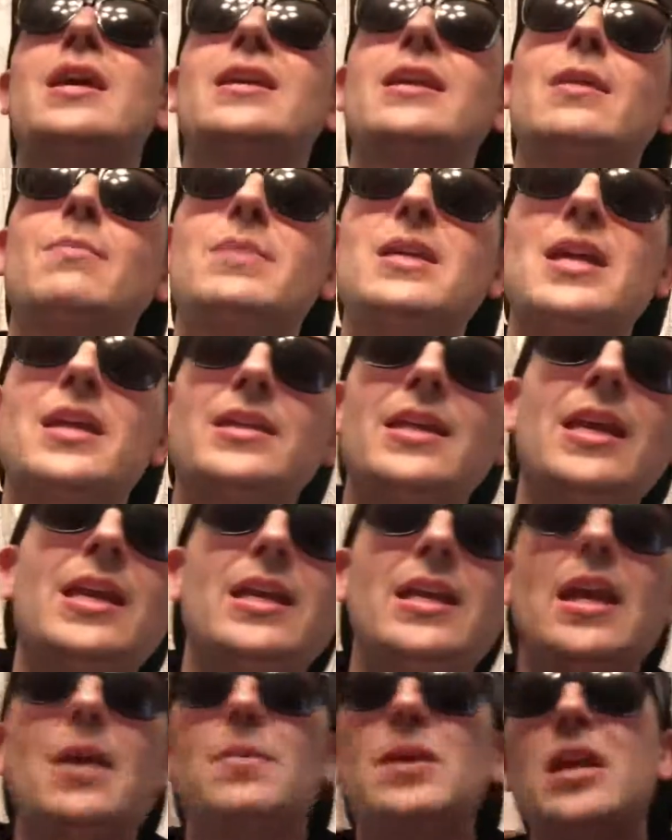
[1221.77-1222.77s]
Give me a
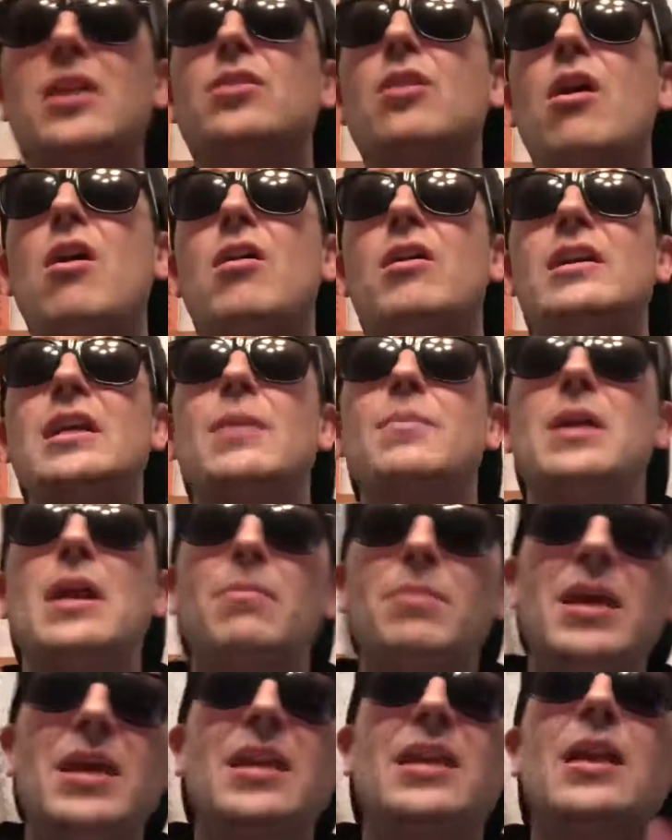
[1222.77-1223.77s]
ding, give me a dong, give me a
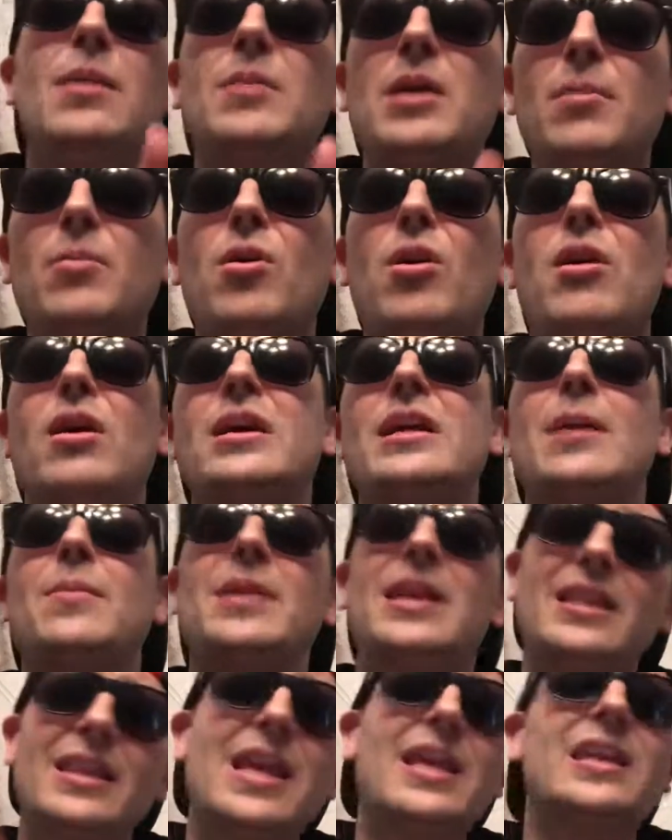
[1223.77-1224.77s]
bing, give me a bong, give
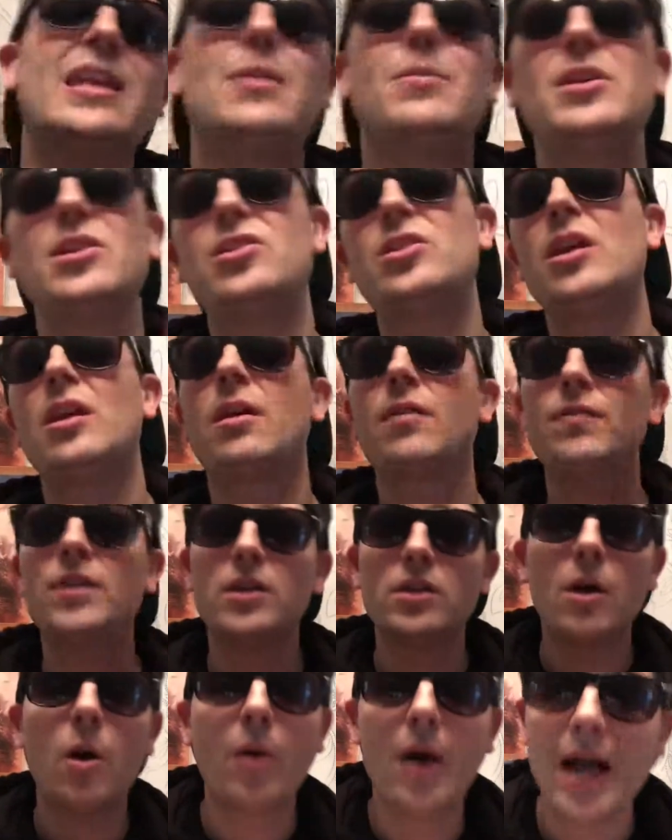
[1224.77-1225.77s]
me a like, give me a share. If
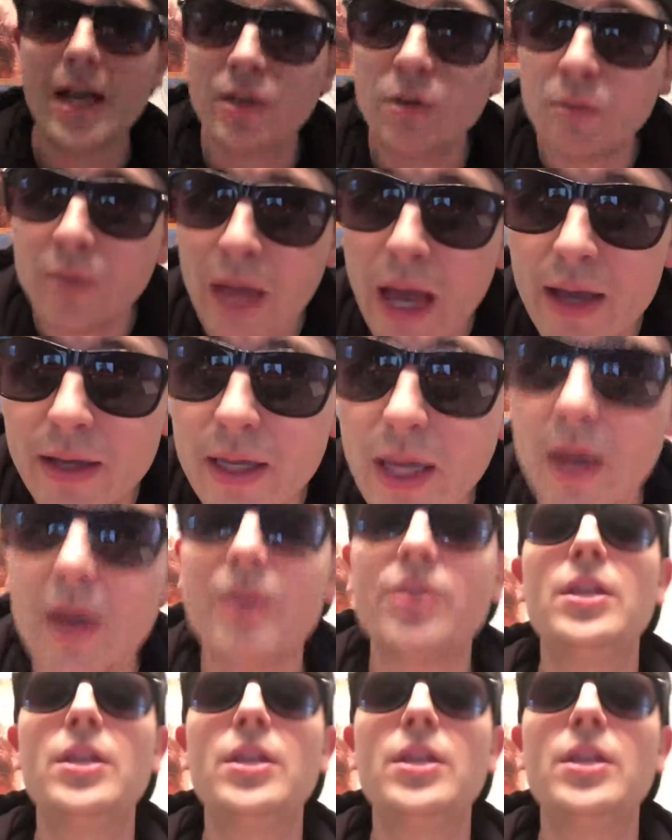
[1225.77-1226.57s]
you don't, I do not care.